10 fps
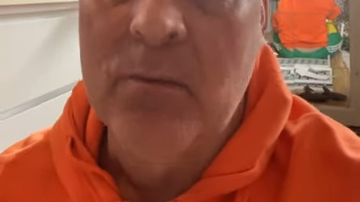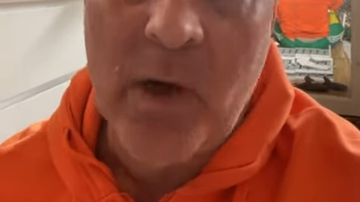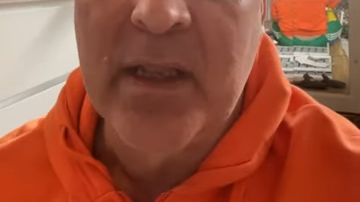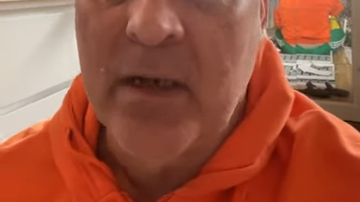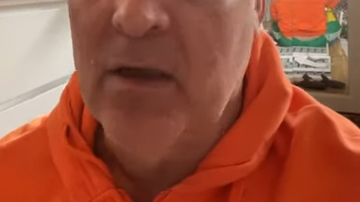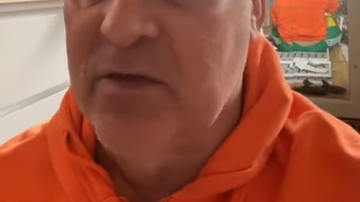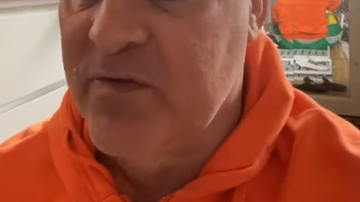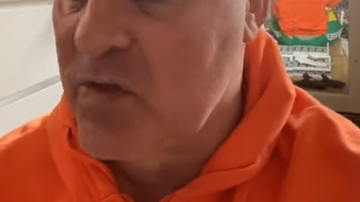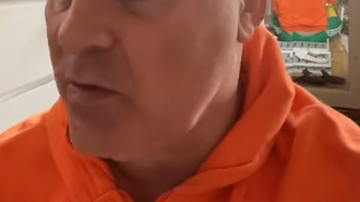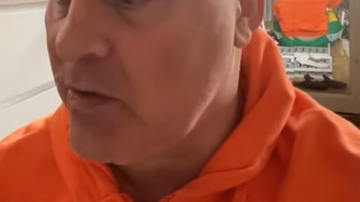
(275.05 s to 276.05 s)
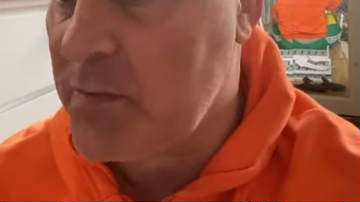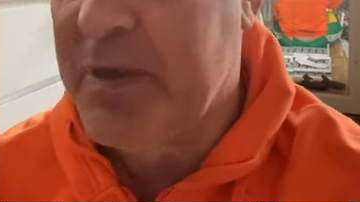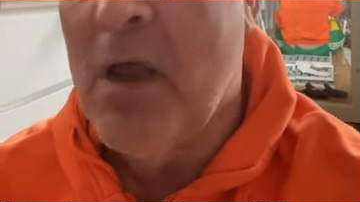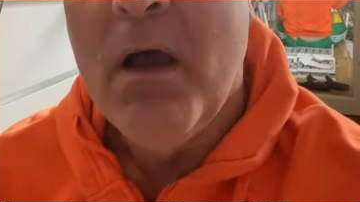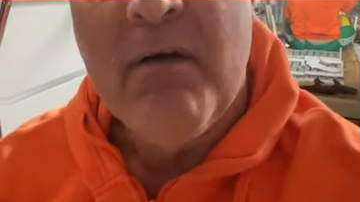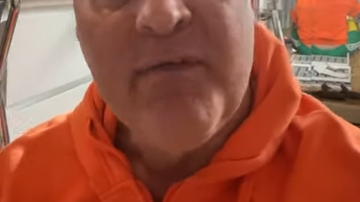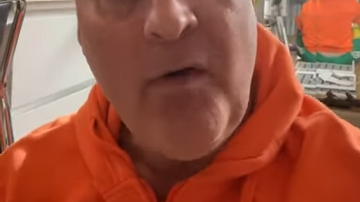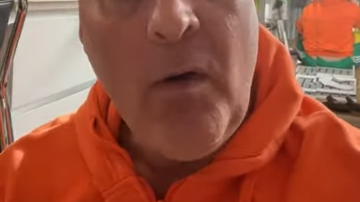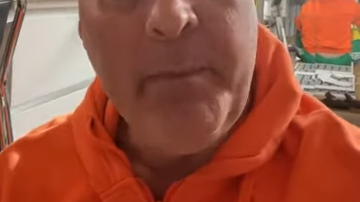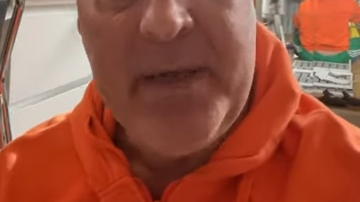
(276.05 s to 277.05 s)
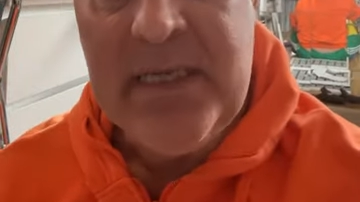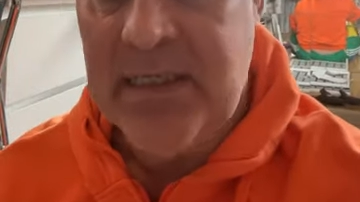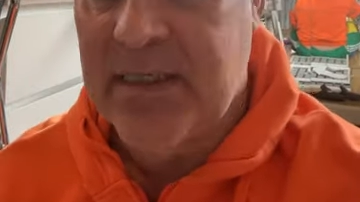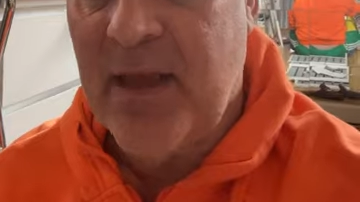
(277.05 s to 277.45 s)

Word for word: well, a lot of screws, but four pieces.